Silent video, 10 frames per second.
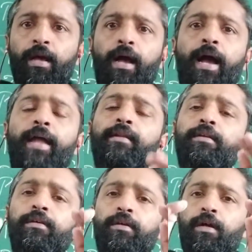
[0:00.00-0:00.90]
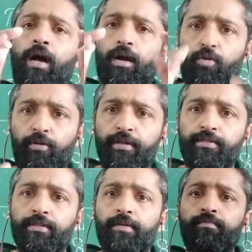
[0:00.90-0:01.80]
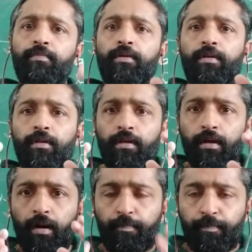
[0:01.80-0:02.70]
and according to them, a